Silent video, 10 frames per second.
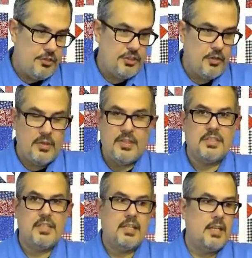and you're sewing
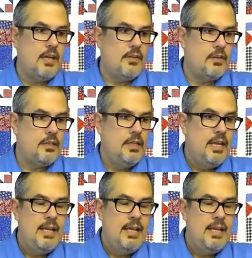this thing together.